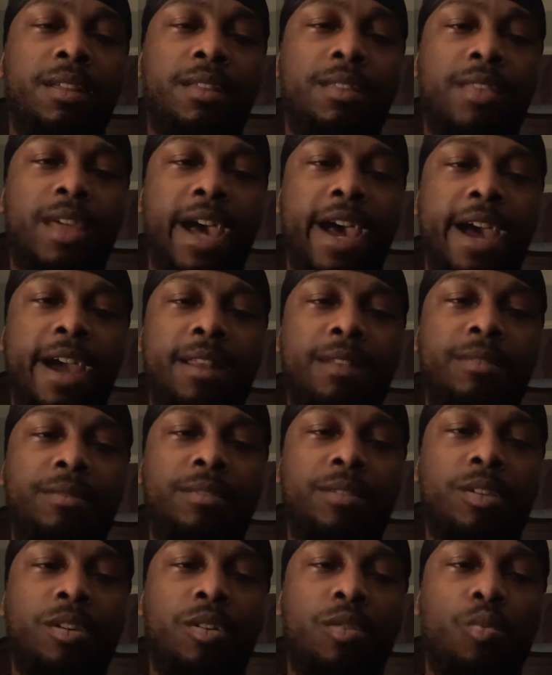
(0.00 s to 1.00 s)
that
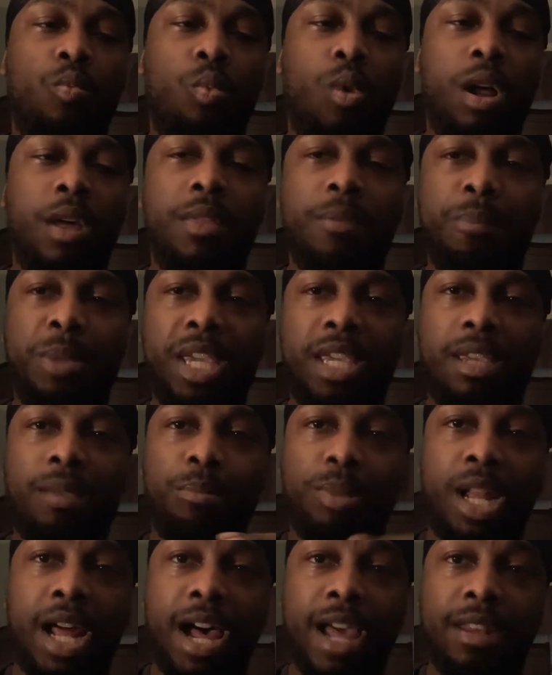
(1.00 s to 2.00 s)
one of the Peaky
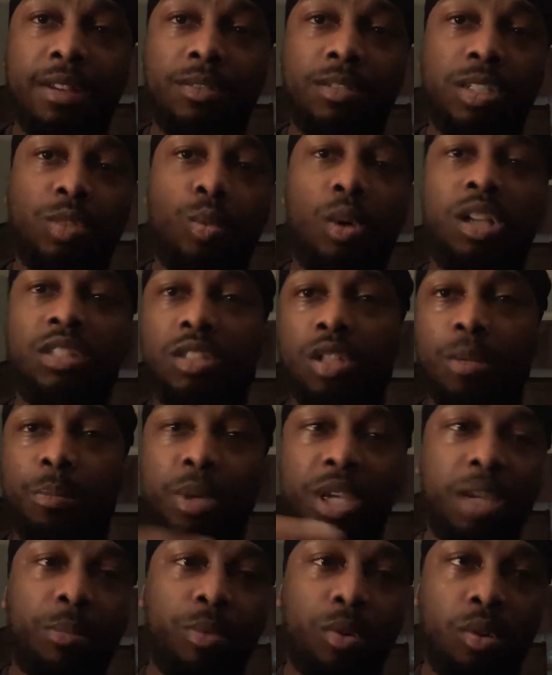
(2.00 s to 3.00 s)
Blinders, as well as other
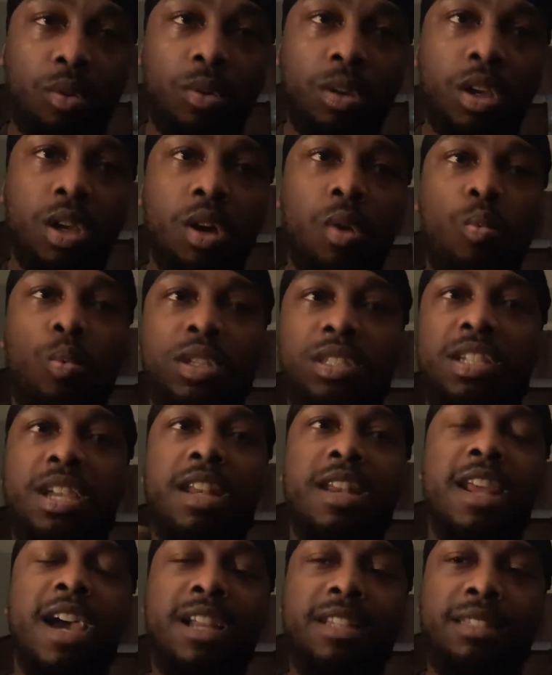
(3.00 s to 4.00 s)
people, was
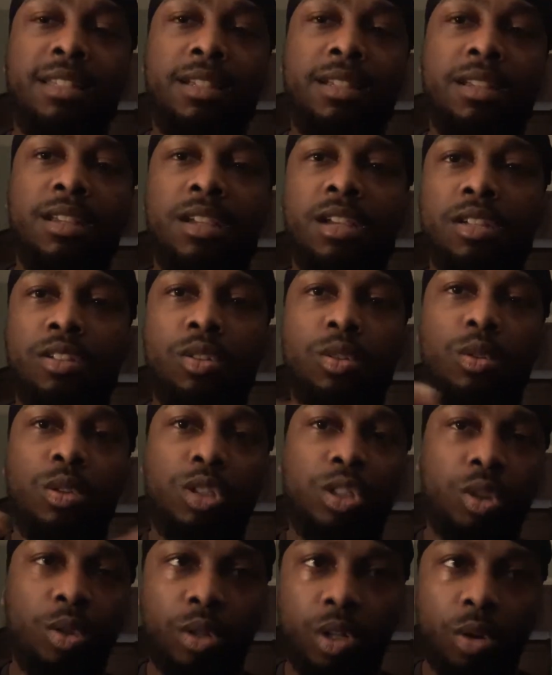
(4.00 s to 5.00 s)
connected to the
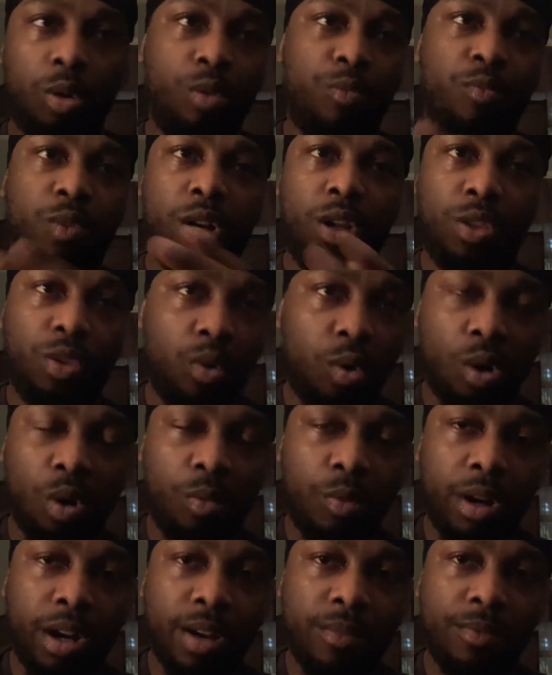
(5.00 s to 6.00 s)
shooting or Freddie
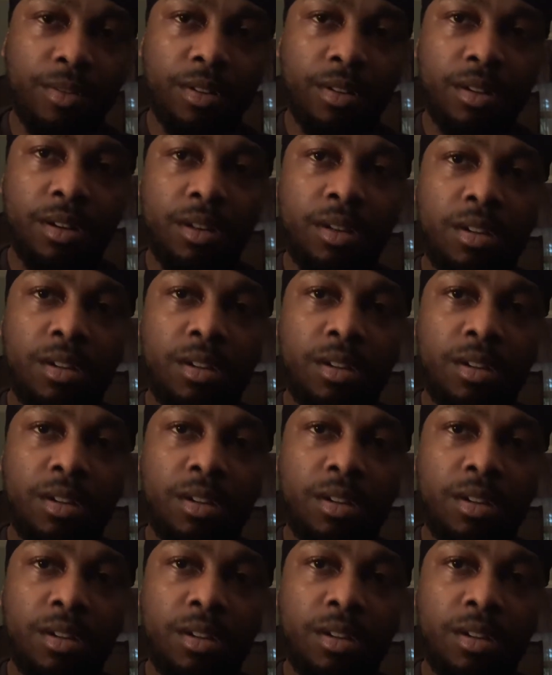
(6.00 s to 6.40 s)
Thorne, whatever.